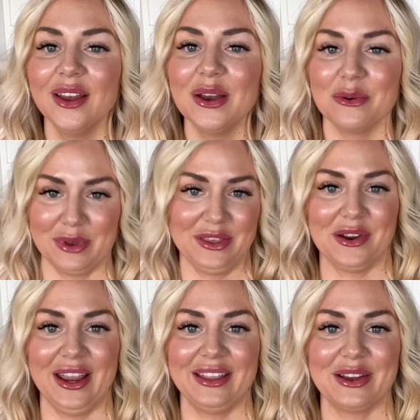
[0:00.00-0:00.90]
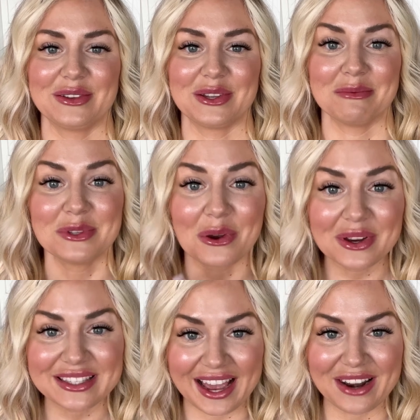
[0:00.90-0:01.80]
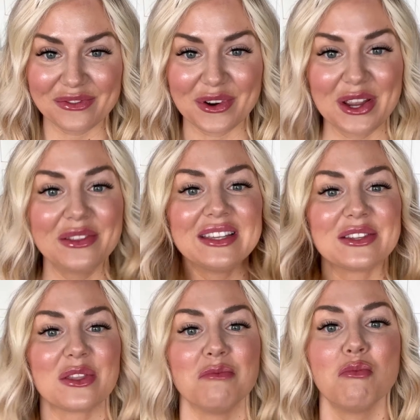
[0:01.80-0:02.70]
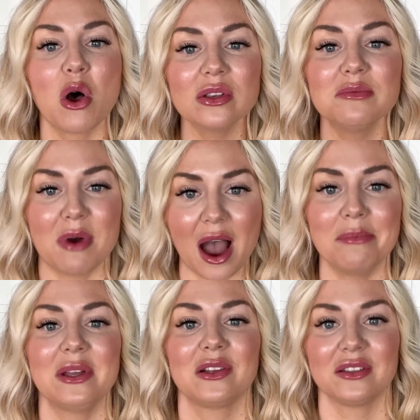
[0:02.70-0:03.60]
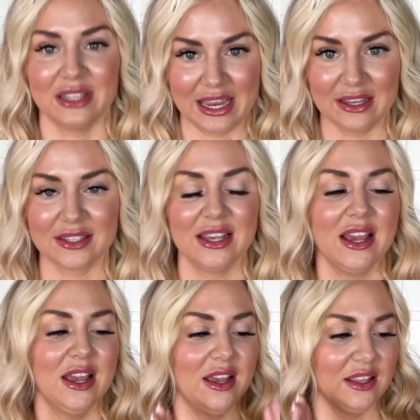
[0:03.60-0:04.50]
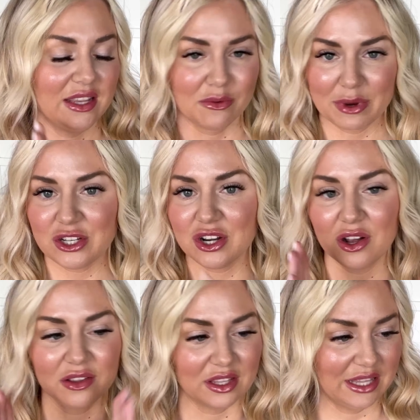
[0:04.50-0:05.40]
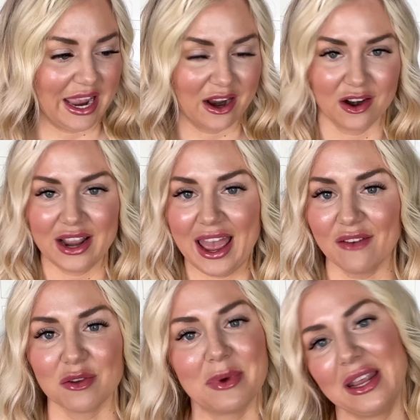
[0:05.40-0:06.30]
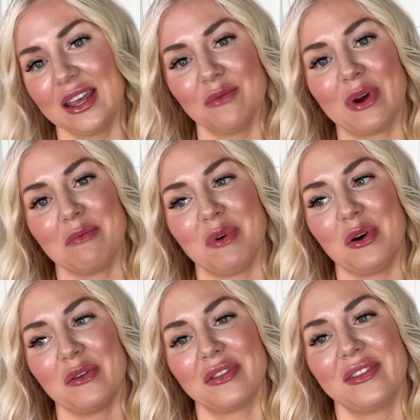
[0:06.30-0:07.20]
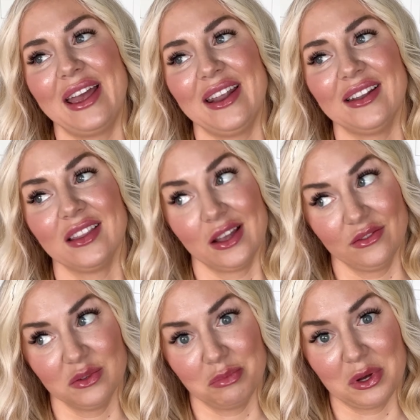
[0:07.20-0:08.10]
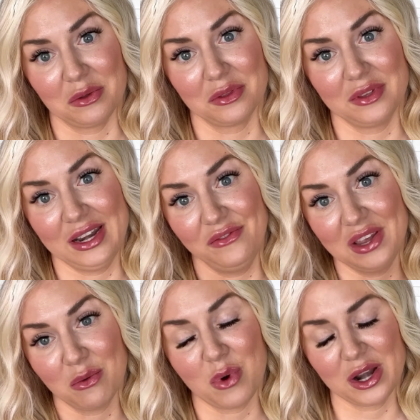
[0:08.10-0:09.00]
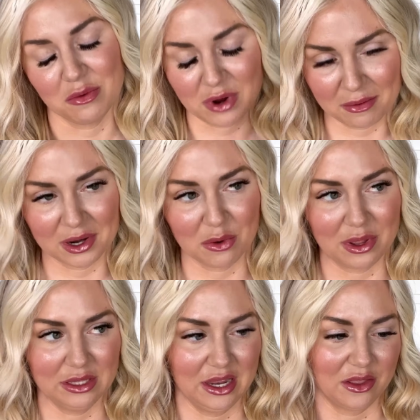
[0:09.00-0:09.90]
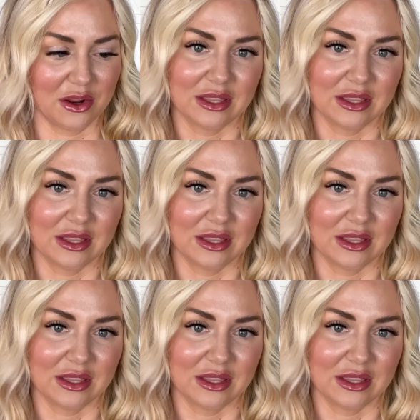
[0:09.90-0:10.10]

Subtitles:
with your halo. So I'm so excited for you. These are the most popular lengths. The original, the layered, everybody can wear both and loves both. And if you get one, you're probably gonna want the other